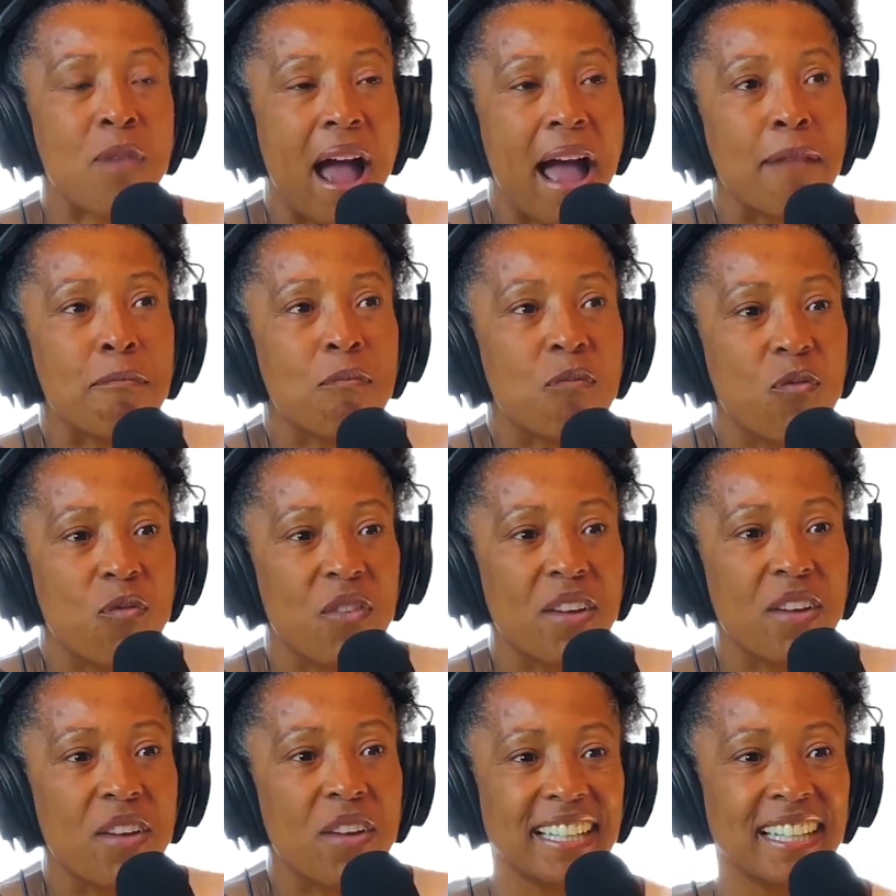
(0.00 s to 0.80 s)
On the
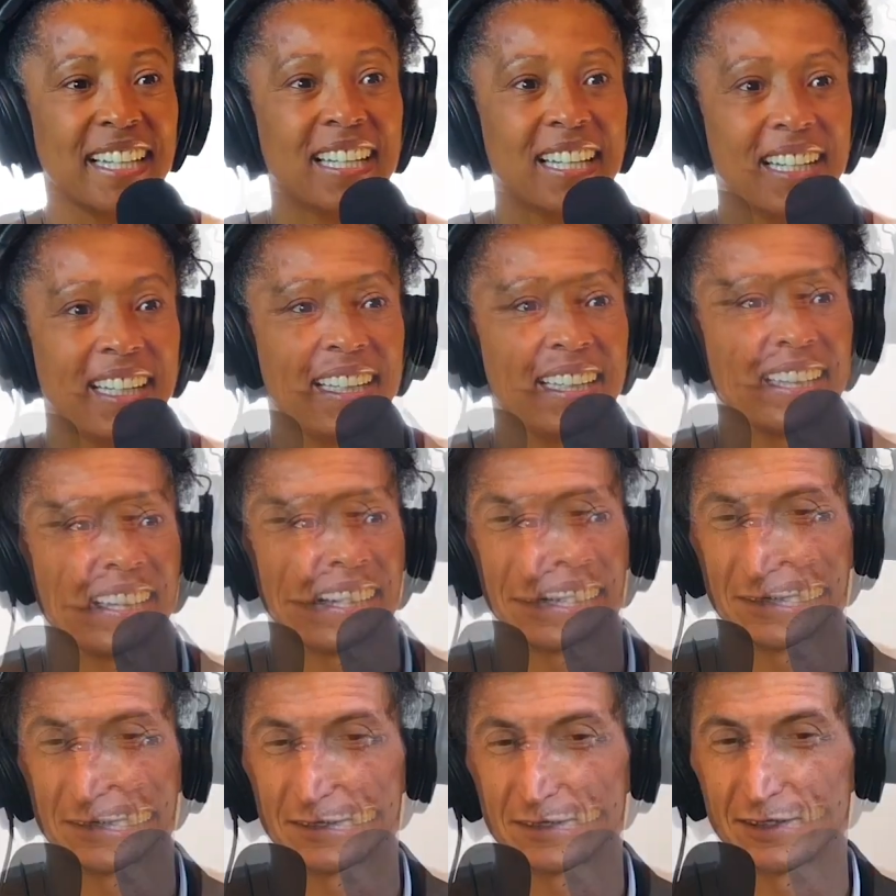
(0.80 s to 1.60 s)
other hand, can I
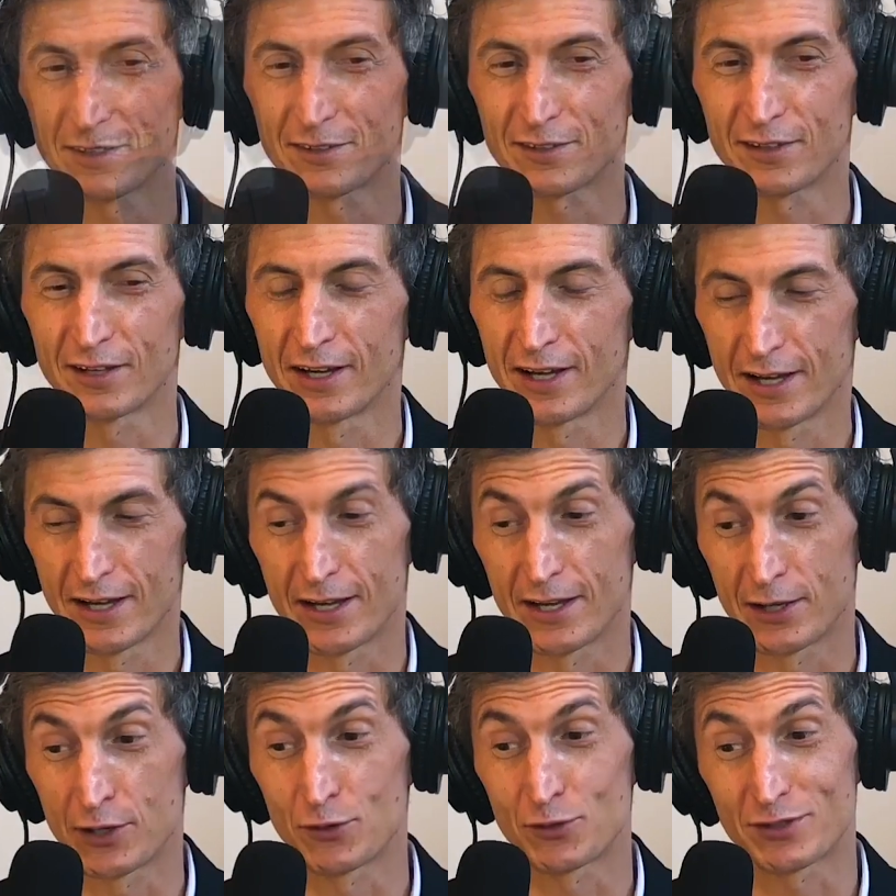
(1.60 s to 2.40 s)
make a...
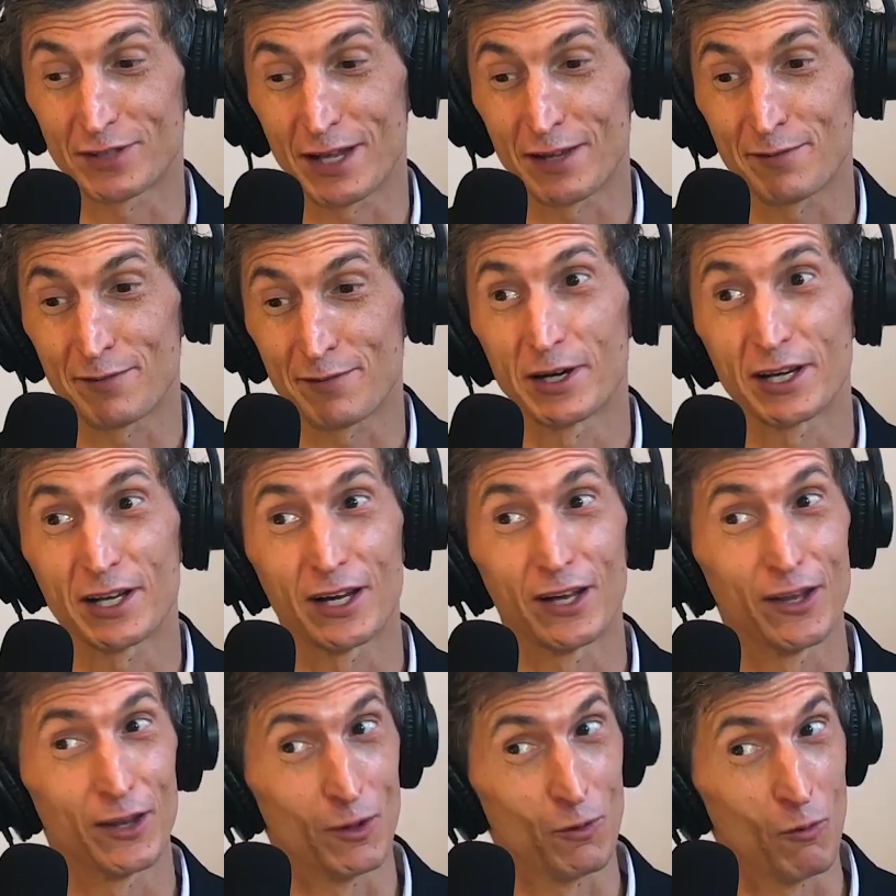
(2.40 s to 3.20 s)
You save money
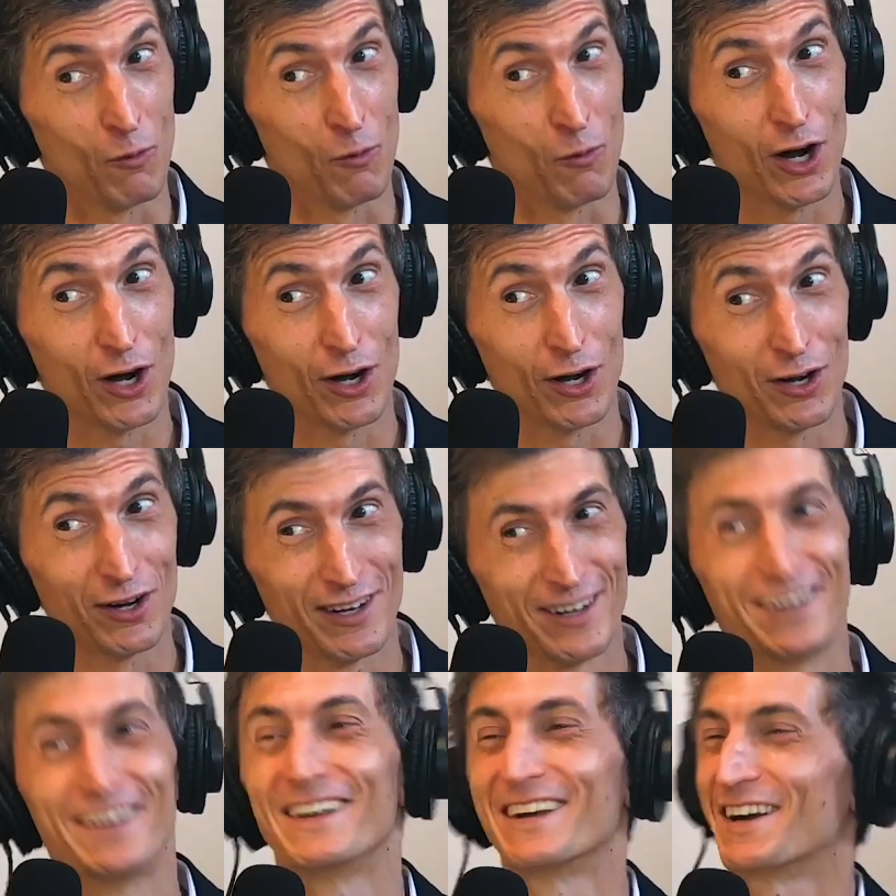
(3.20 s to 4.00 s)
on the
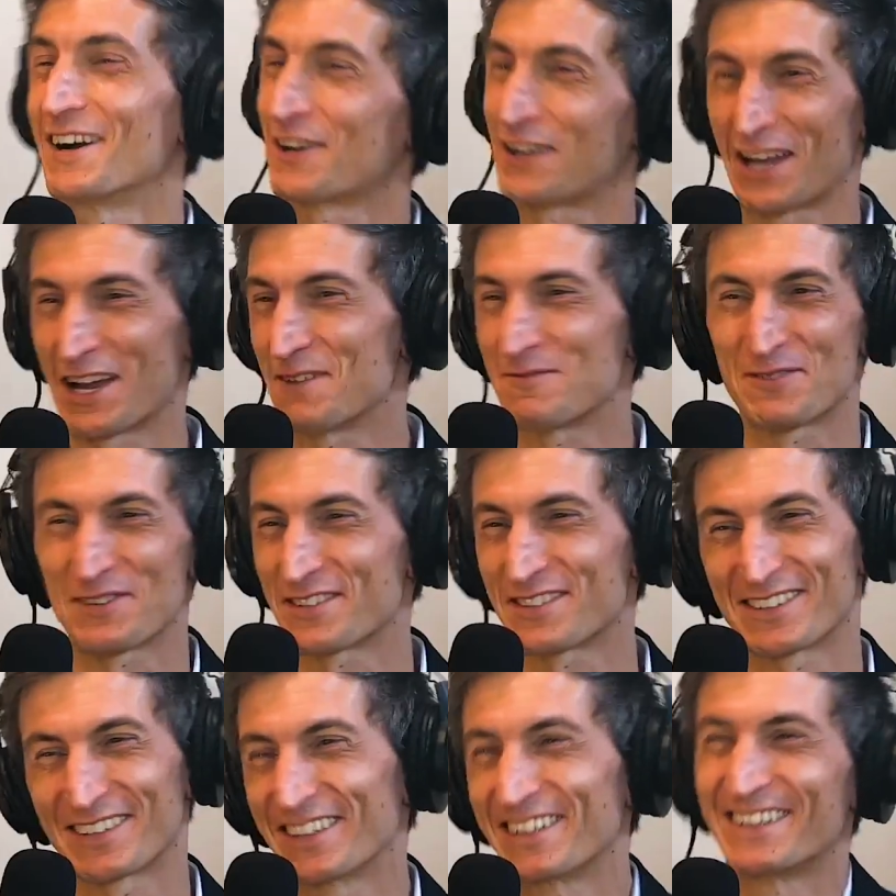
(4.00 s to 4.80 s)
wall. I'm
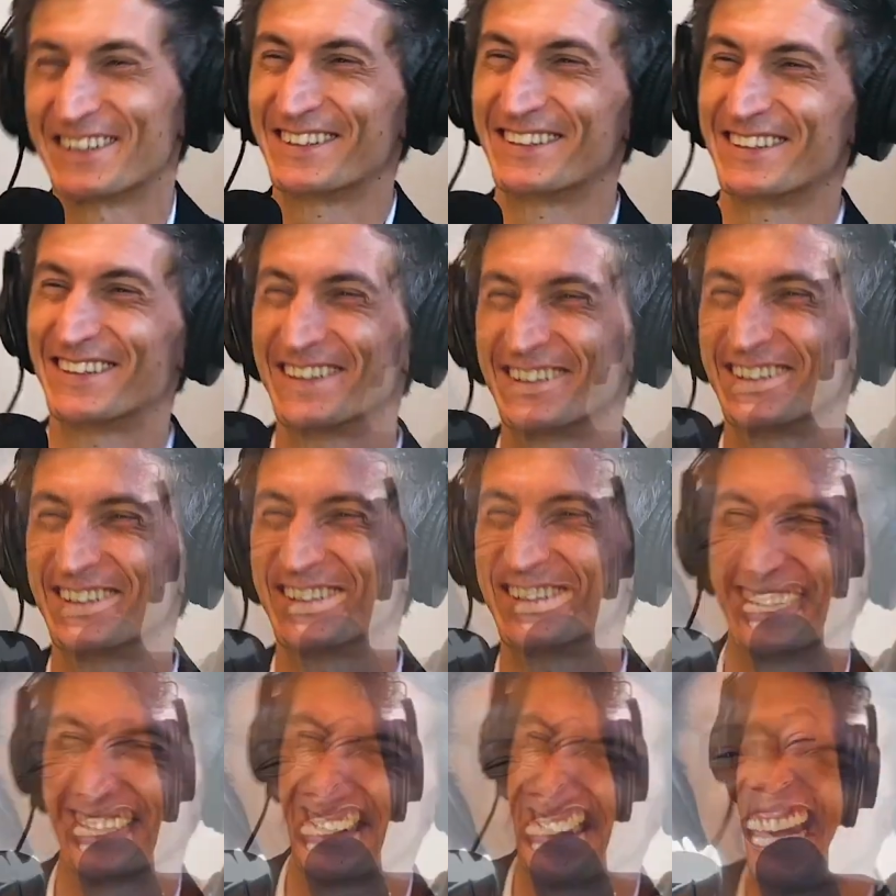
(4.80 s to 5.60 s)

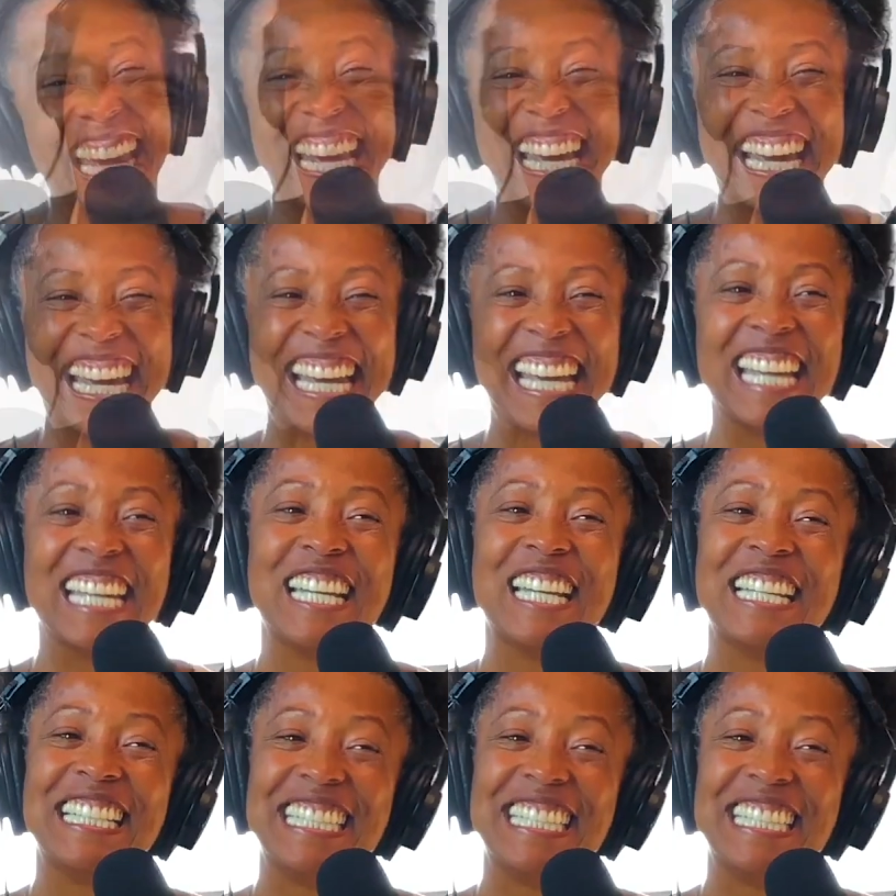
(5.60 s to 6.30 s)
just kidding.